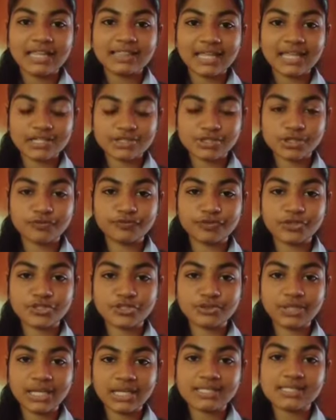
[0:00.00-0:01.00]
That's all for
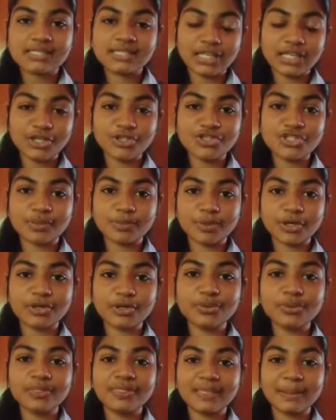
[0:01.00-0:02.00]
today. See you
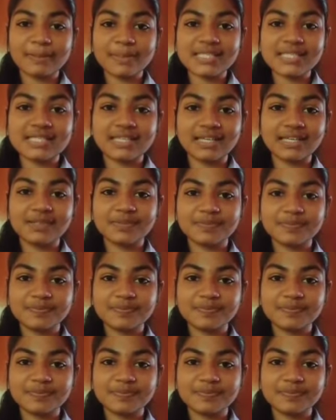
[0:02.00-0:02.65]
tomorrow. Namaste.